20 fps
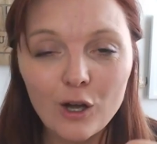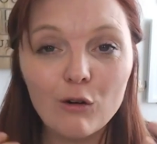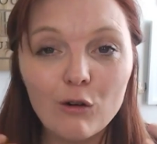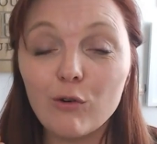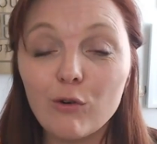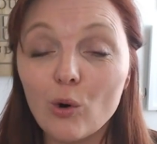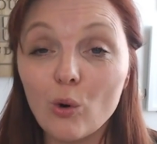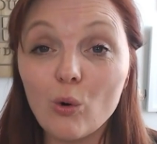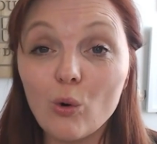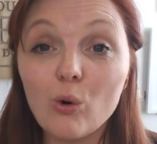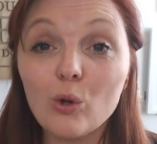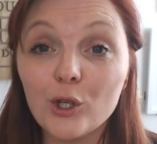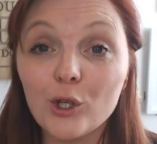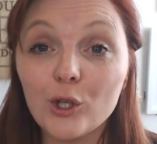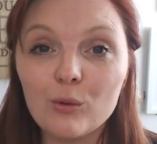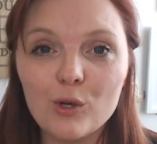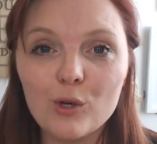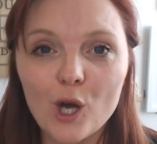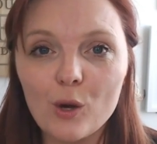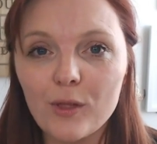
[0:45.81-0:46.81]
For all you
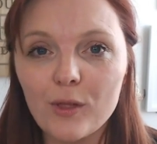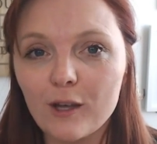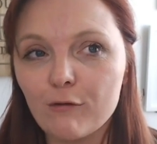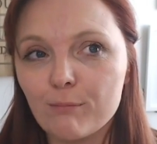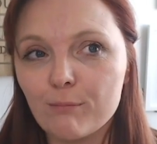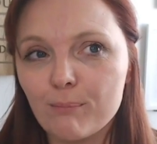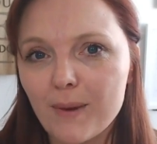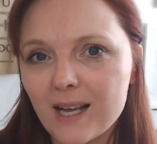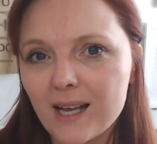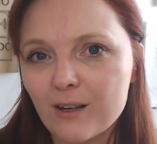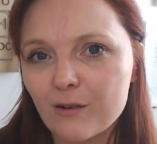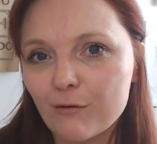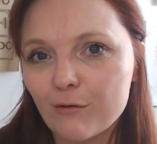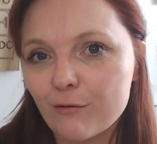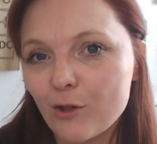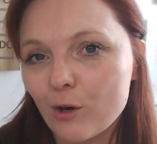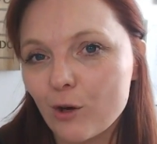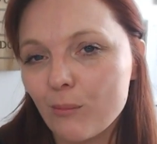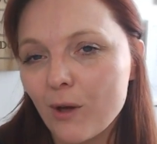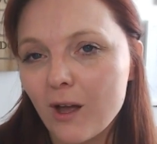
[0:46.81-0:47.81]
know, they've begged
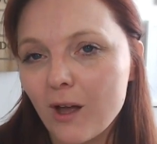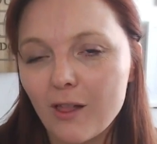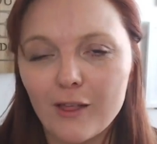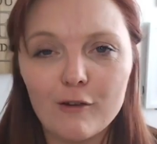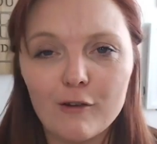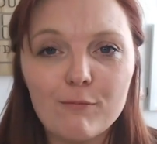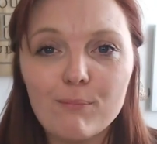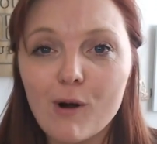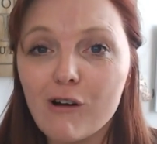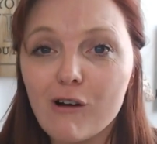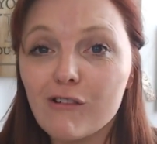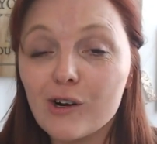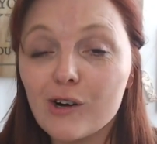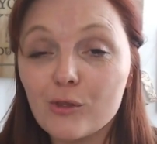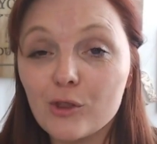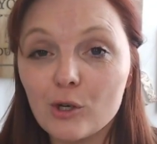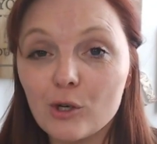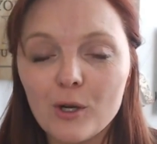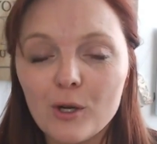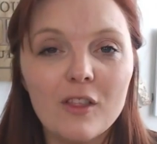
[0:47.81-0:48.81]
for them, they've borrowed
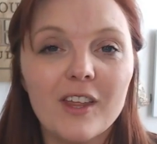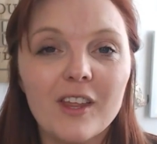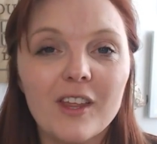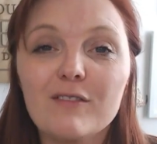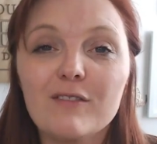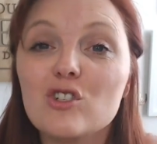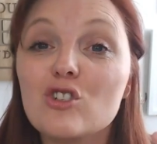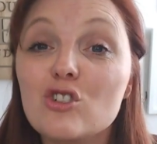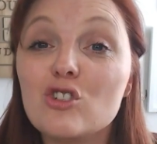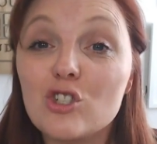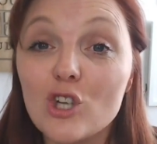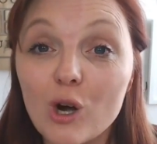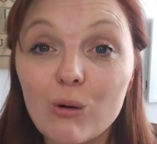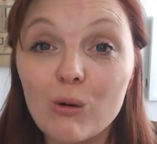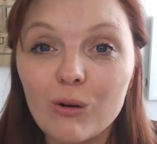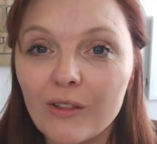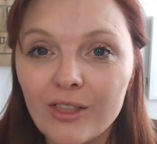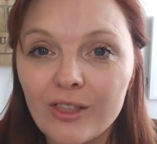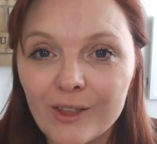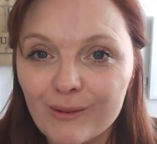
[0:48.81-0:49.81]
them, they've
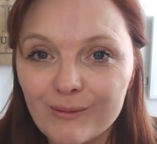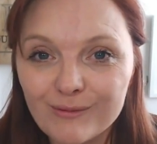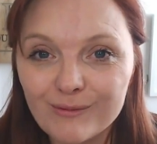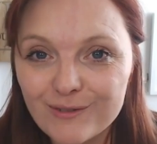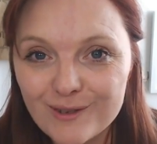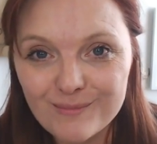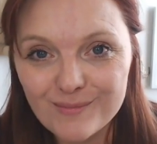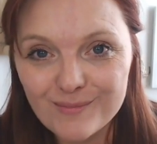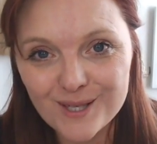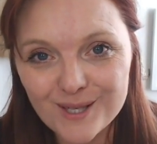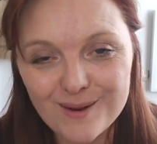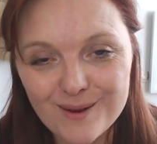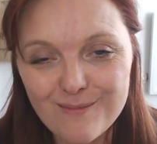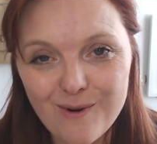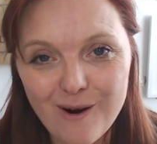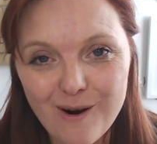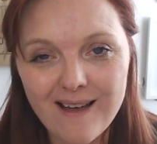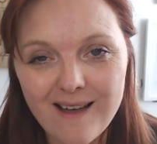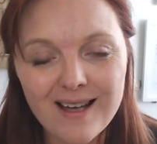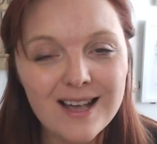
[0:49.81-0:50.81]
stolen them from
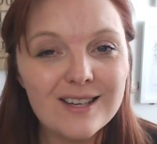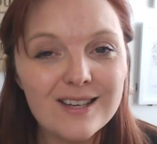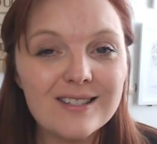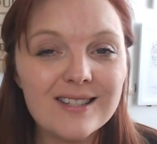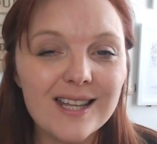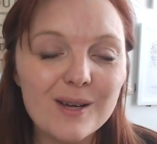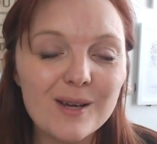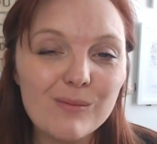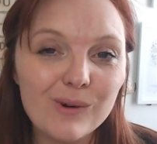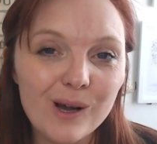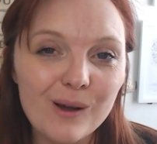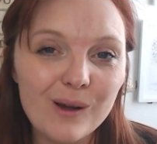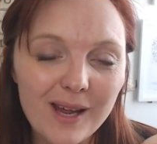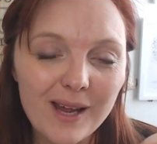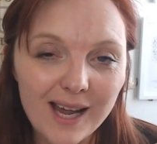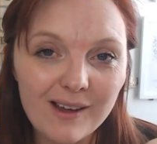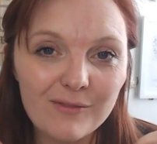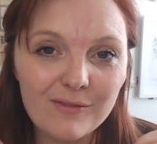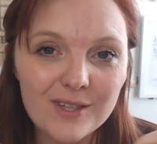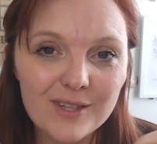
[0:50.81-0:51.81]
somewhere, so they won't
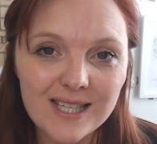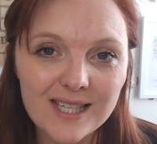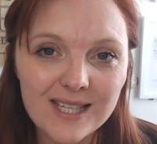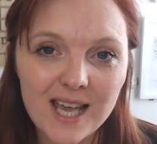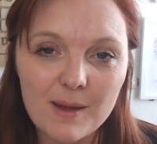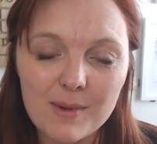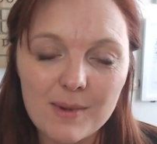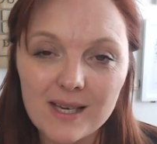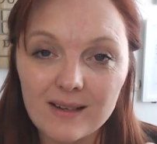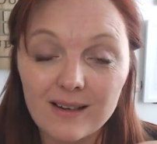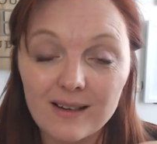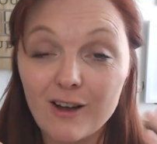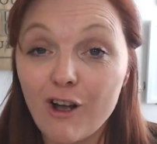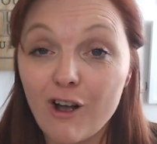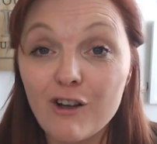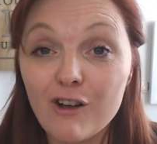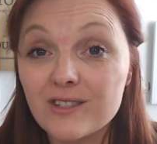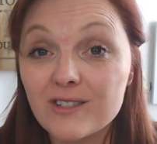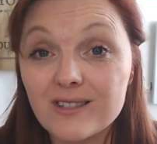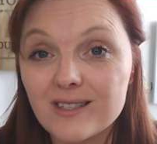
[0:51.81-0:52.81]
have the same
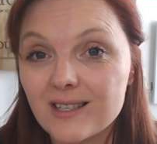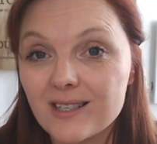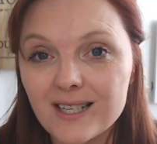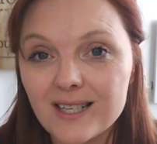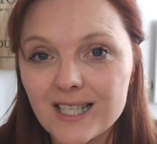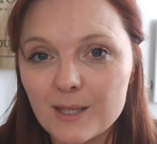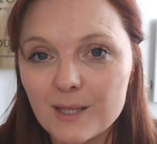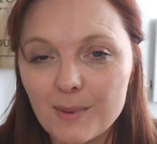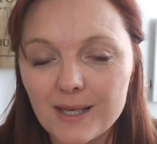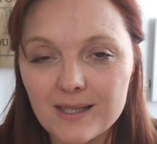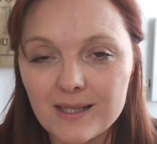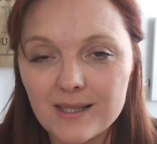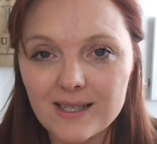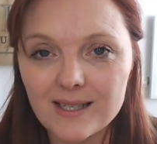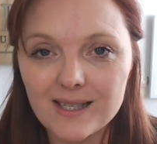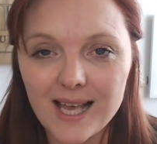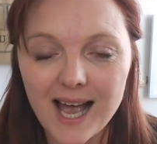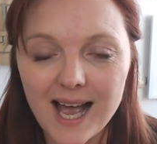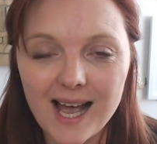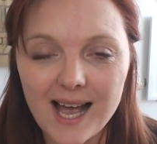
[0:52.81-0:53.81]
costs and
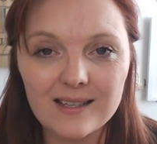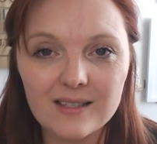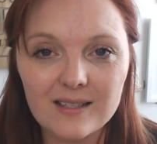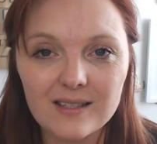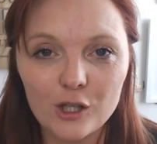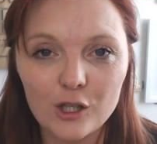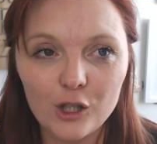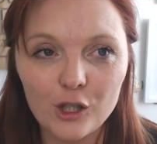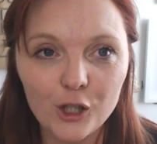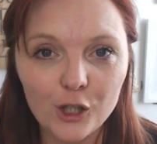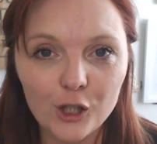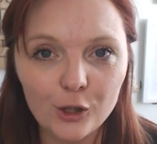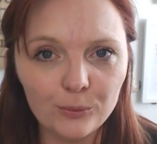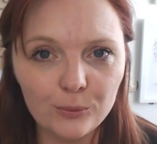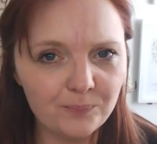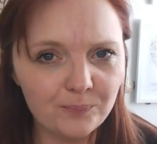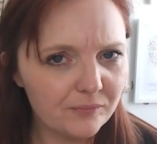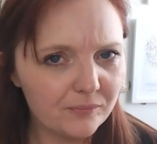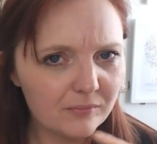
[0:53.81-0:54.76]
expenses as you.